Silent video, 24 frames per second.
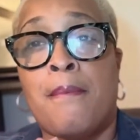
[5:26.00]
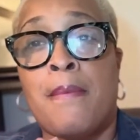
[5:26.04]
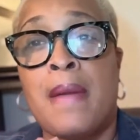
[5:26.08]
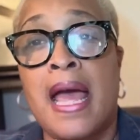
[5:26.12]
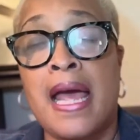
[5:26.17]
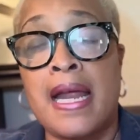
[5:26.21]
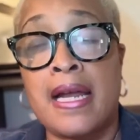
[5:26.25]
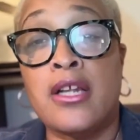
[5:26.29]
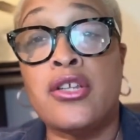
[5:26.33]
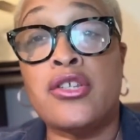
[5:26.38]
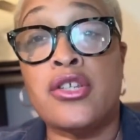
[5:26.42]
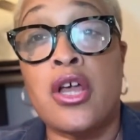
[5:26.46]

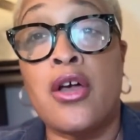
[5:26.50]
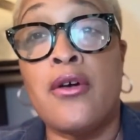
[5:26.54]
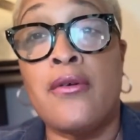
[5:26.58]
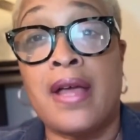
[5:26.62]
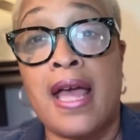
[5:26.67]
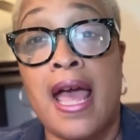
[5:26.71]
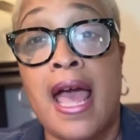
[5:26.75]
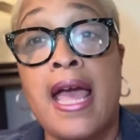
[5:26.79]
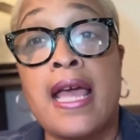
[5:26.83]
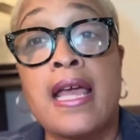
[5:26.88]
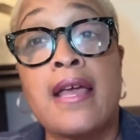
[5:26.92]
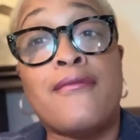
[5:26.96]
And it's
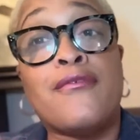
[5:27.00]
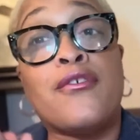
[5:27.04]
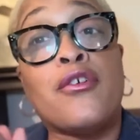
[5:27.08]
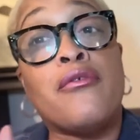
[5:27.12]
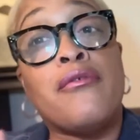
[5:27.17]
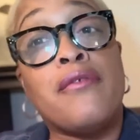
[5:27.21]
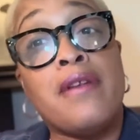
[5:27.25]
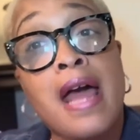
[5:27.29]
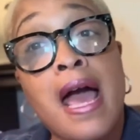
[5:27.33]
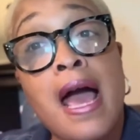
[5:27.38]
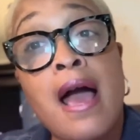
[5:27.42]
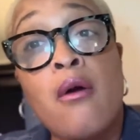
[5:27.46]
okay if you're
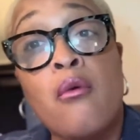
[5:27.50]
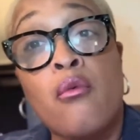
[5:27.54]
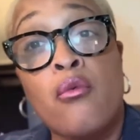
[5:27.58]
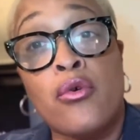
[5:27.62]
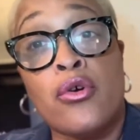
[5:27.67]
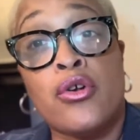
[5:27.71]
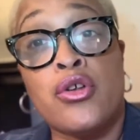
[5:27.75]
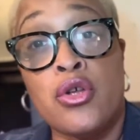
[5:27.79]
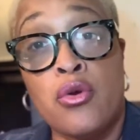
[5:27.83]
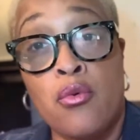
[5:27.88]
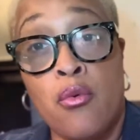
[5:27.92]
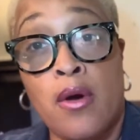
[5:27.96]
not
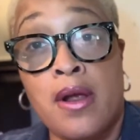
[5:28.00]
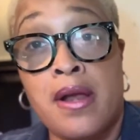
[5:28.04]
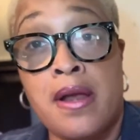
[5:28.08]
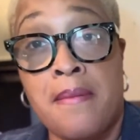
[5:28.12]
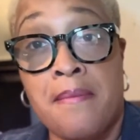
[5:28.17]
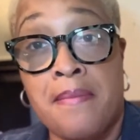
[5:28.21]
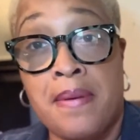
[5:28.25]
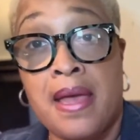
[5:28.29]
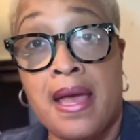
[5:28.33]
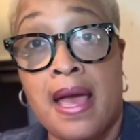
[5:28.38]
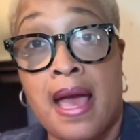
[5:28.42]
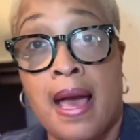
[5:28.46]
where you want to
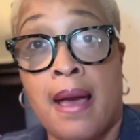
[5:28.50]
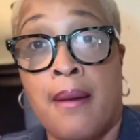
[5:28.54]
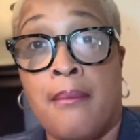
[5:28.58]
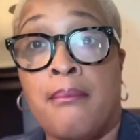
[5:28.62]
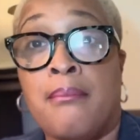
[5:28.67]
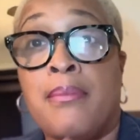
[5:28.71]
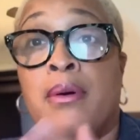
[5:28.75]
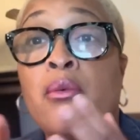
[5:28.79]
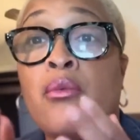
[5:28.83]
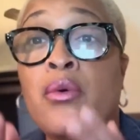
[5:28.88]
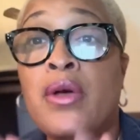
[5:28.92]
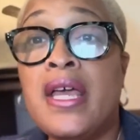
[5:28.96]
be at,
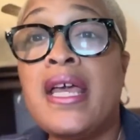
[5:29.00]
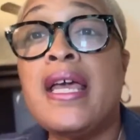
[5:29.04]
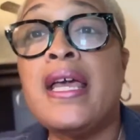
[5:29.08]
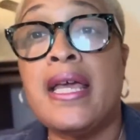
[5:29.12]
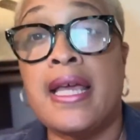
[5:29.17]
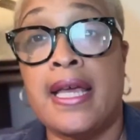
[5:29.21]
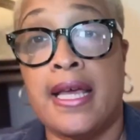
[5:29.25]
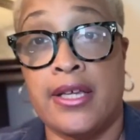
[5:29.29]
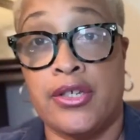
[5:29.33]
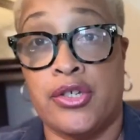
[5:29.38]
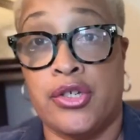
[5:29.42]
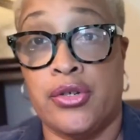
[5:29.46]
but we can
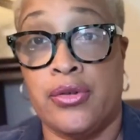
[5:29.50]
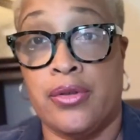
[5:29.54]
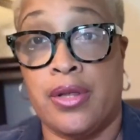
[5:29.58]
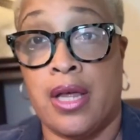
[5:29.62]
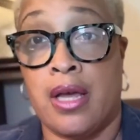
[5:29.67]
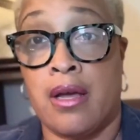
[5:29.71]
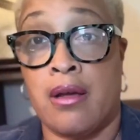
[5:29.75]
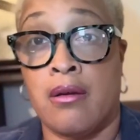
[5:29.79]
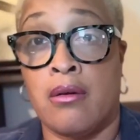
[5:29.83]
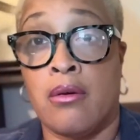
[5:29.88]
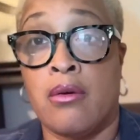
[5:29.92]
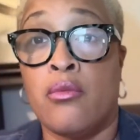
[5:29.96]
get you
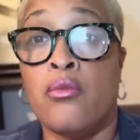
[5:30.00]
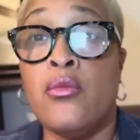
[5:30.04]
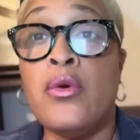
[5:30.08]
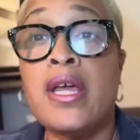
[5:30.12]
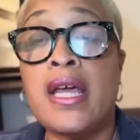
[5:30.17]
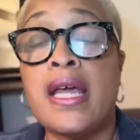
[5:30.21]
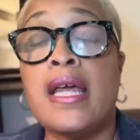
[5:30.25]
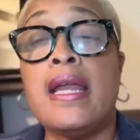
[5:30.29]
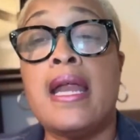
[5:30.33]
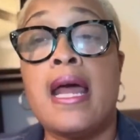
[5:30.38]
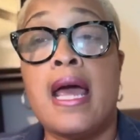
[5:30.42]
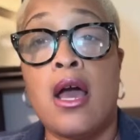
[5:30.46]
there. We
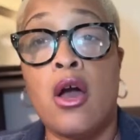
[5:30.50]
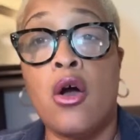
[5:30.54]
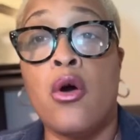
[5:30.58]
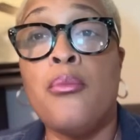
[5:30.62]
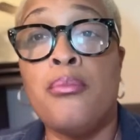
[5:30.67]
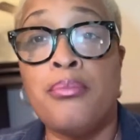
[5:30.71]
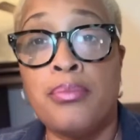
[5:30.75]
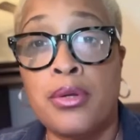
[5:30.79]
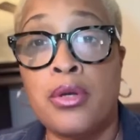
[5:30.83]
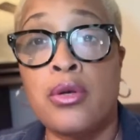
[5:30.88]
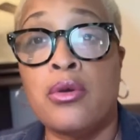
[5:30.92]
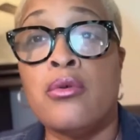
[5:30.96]
can help
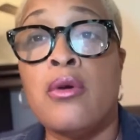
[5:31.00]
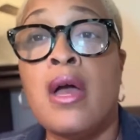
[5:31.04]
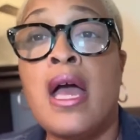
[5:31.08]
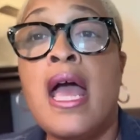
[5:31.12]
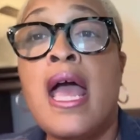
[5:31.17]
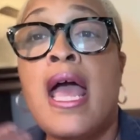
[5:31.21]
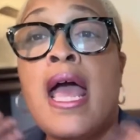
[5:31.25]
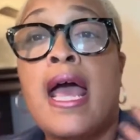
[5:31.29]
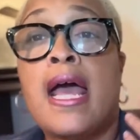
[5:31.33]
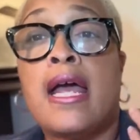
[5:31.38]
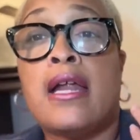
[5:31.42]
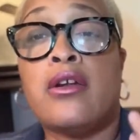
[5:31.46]
you
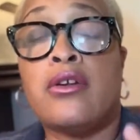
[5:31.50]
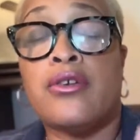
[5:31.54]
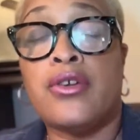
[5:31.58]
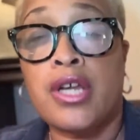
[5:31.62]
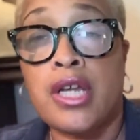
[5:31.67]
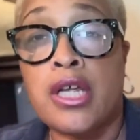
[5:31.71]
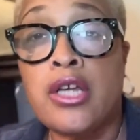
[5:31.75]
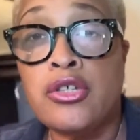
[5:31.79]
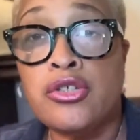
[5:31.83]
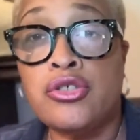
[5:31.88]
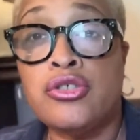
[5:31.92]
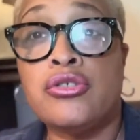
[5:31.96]
and
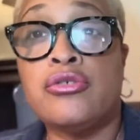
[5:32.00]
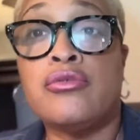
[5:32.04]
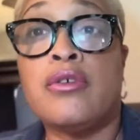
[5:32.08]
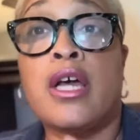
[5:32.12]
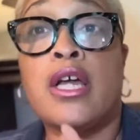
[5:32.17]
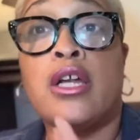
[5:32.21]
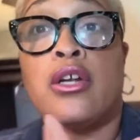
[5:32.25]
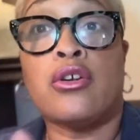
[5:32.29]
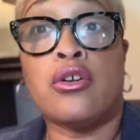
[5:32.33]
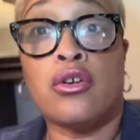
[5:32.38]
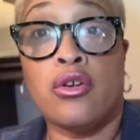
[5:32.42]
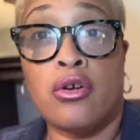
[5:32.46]
teach you and